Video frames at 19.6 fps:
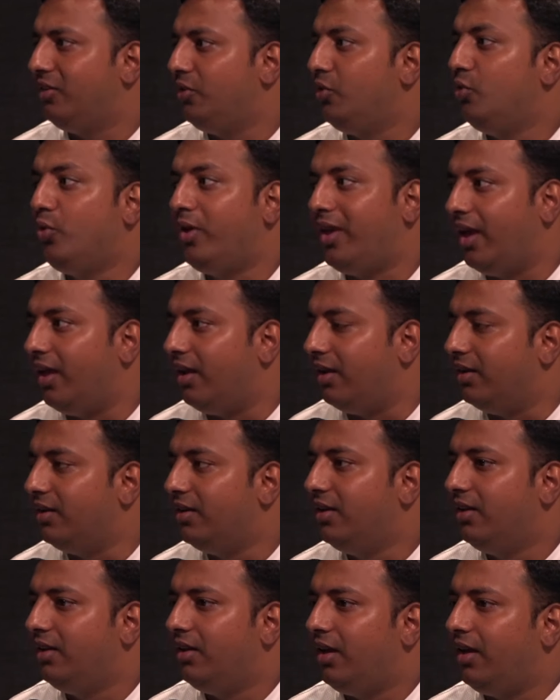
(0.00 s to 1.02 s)
you can,
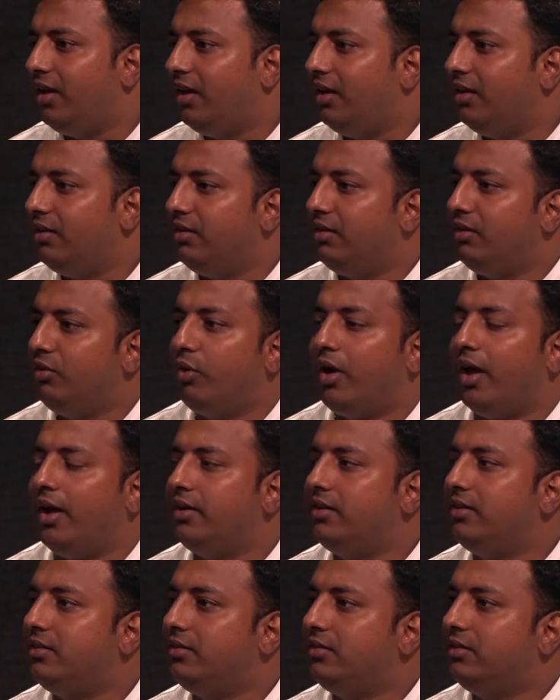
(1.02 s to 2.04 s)
and look
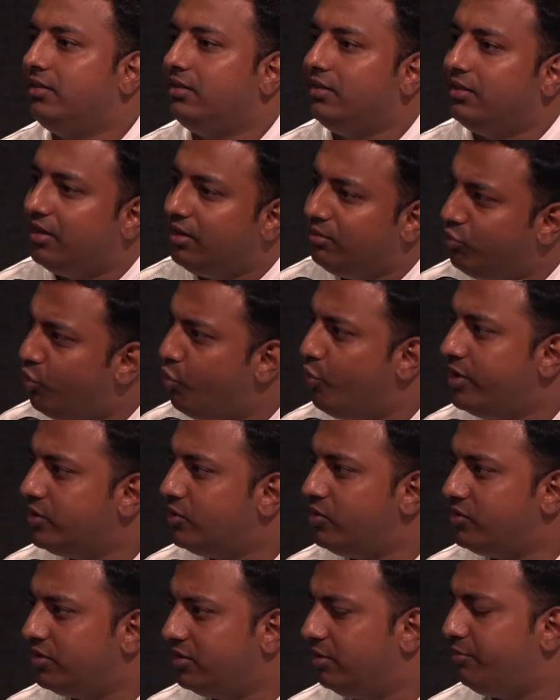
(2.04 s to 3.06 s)
at in movies
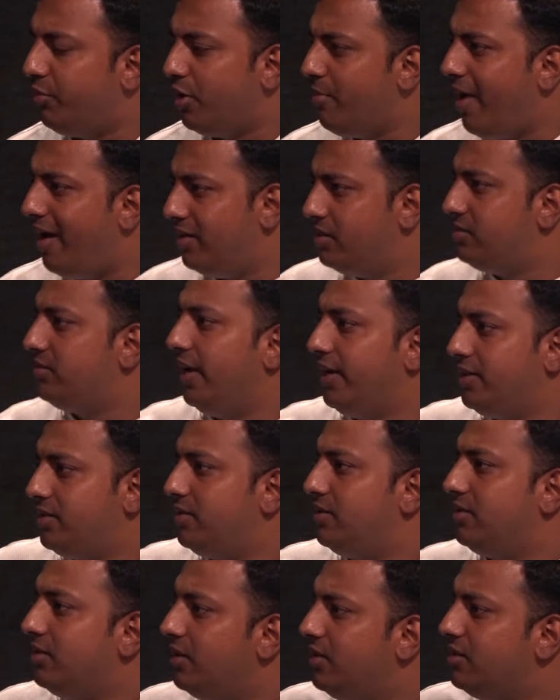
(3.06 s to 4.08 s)
also the premarital
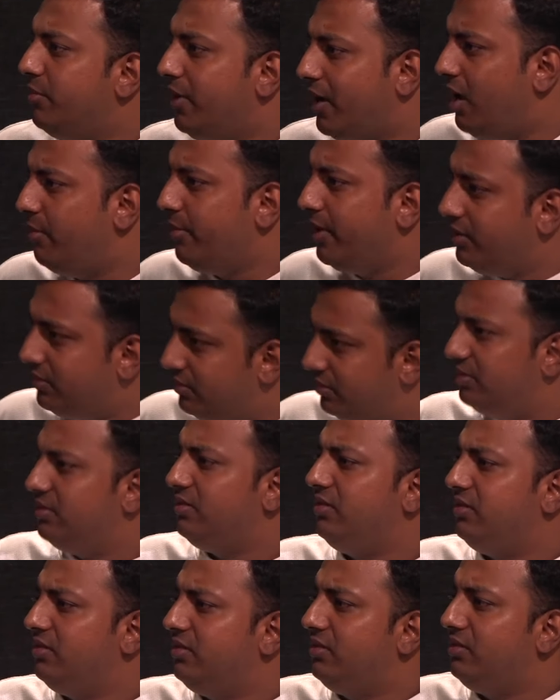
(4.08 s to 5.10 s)
sex is becoming
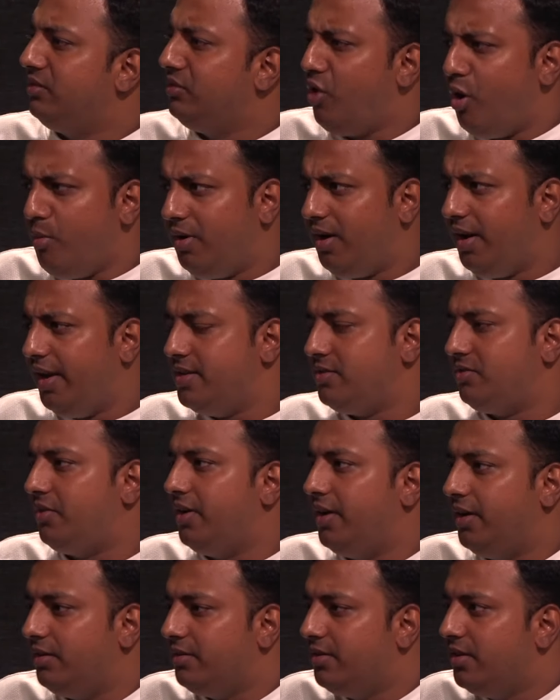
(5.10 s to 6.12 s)
normalized,
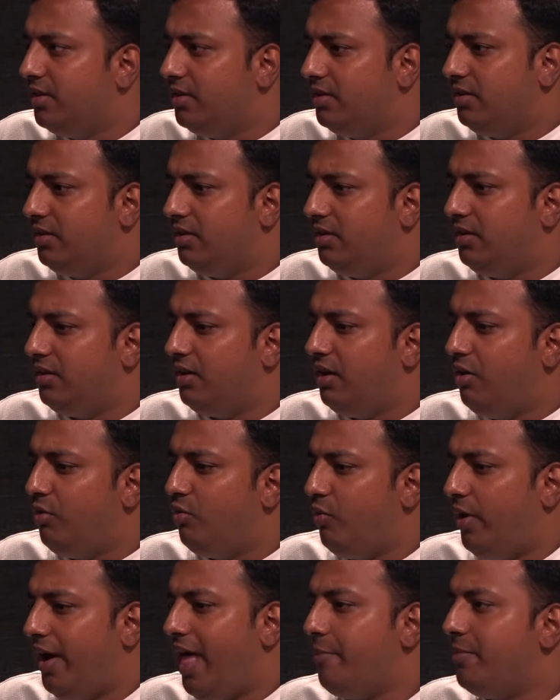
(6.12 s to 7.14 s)
right? Now
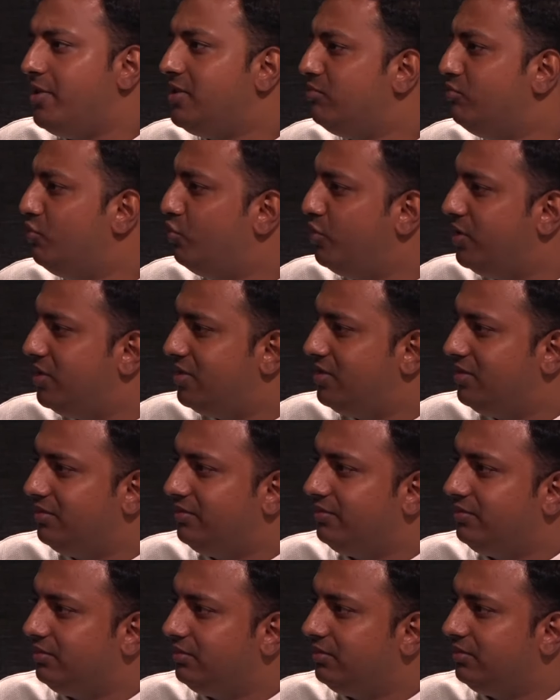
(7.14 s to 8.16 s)
what happens in movies?
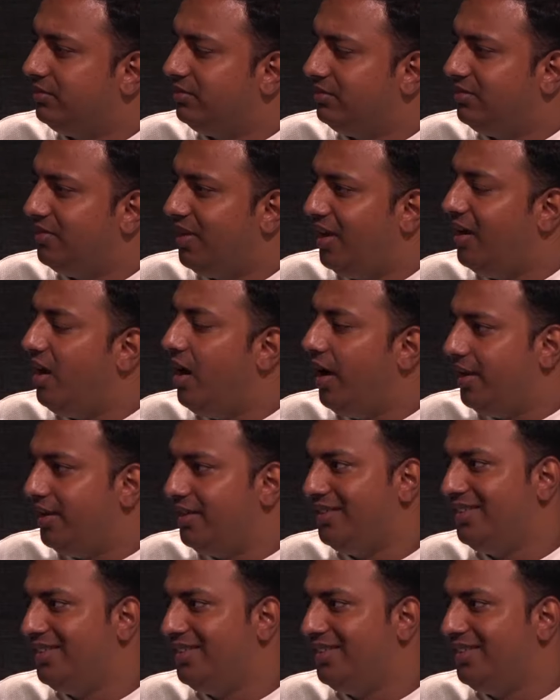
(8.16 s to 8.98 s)
A guy